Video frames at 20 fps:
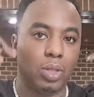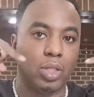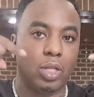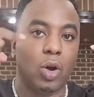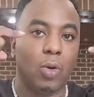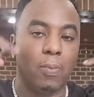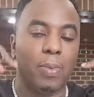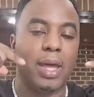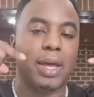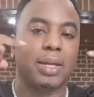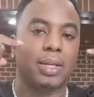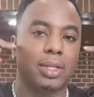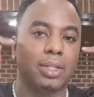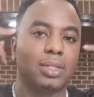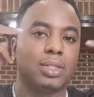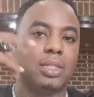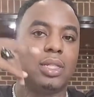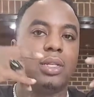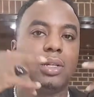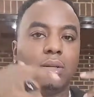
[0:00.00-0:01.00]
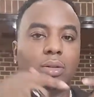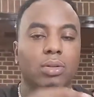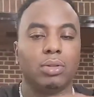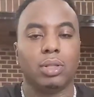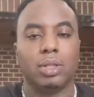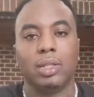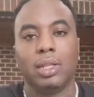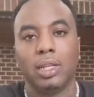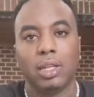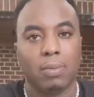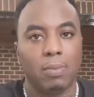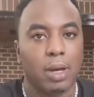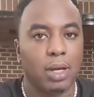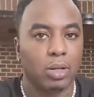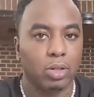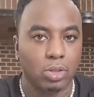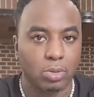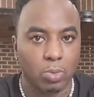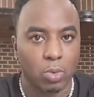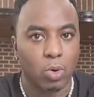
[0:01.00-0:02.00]
go back and still live by
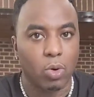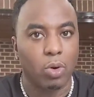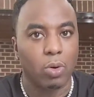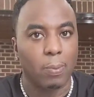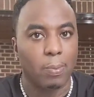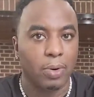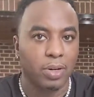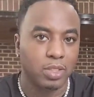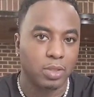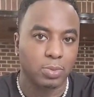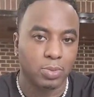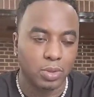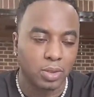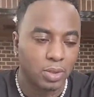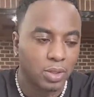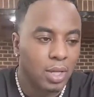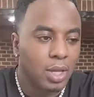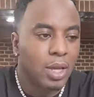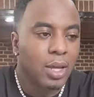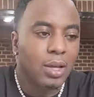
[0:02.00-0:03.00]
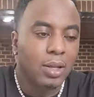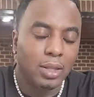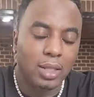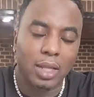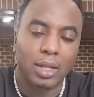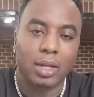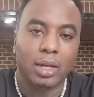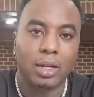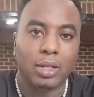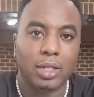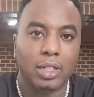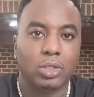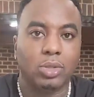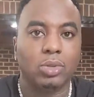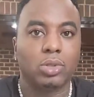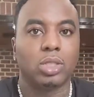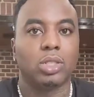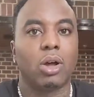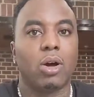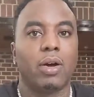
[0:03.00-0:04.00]
those moral principles that uh, that
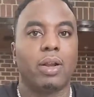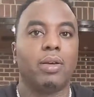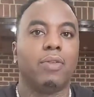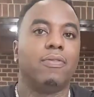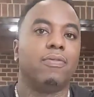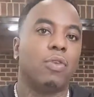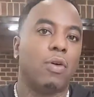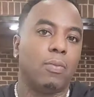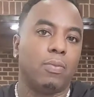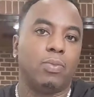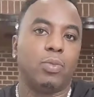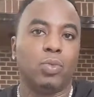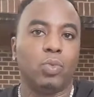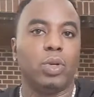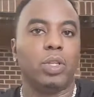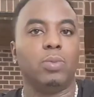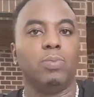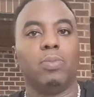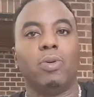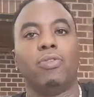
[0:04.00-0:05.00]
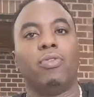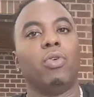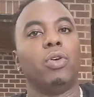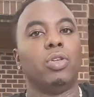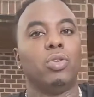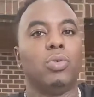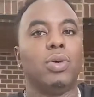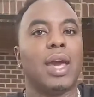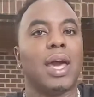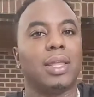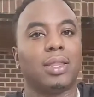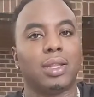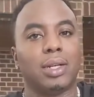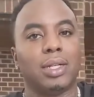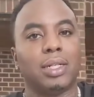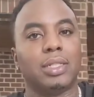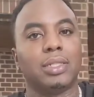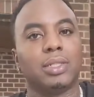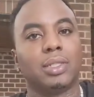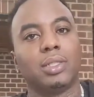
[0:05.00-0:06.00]
you started from when before you got
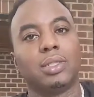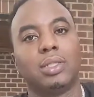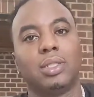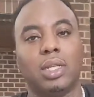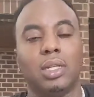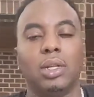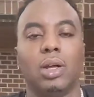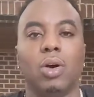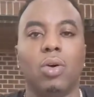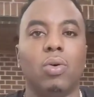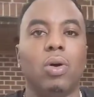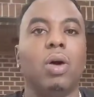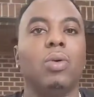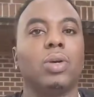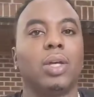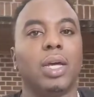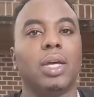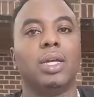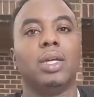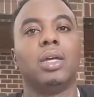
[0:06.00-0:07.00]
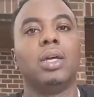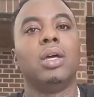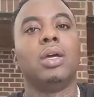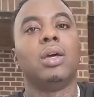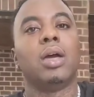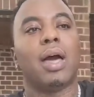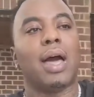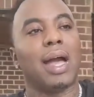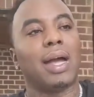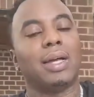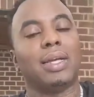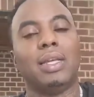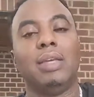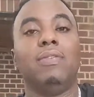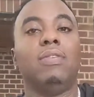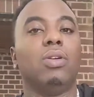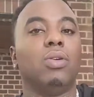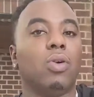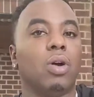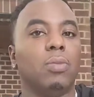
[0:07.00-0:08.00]
there mm -hmm. to mm-hmm. know, okay, I,
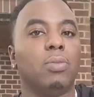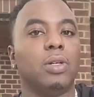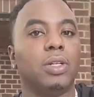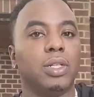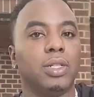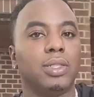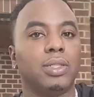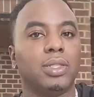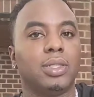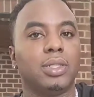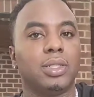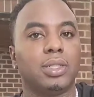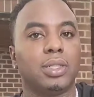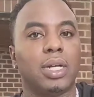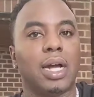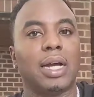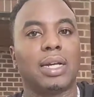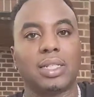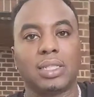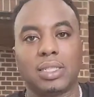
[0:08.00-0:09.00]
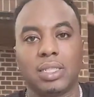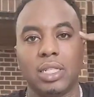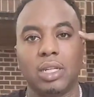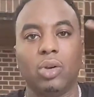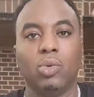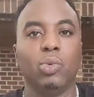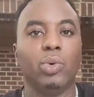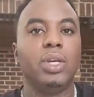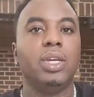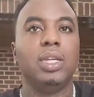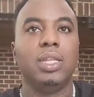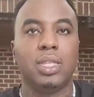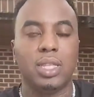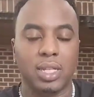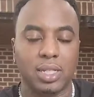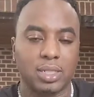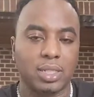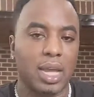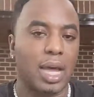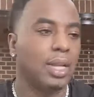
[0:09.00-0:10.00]
even though I'm here, I can still read
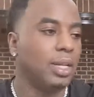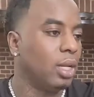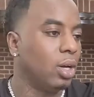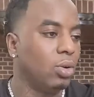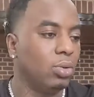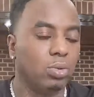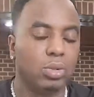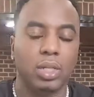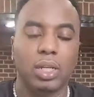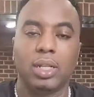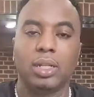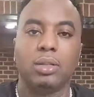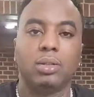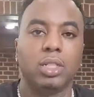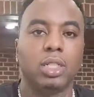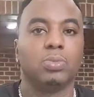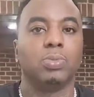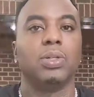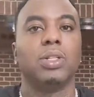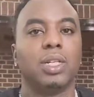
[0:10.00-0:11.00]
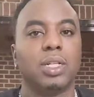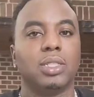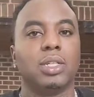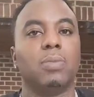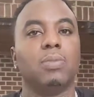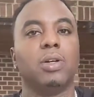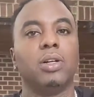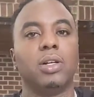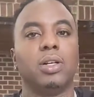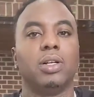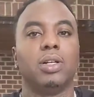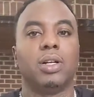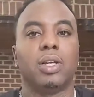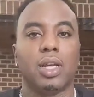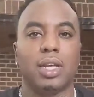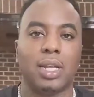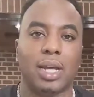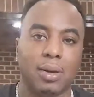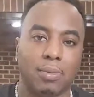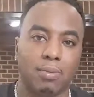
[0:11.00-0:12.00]
this. I know that just because I'm here
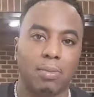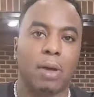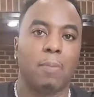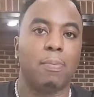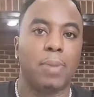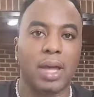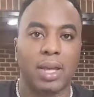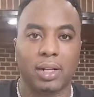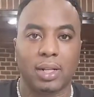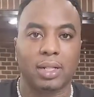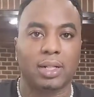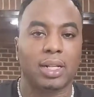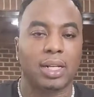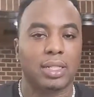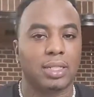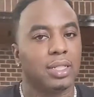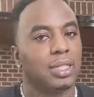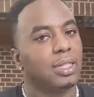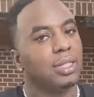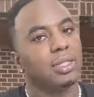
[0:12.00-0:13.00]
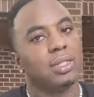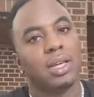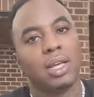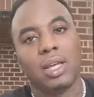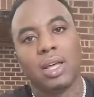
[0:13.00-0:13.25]
and I, my bang look like that,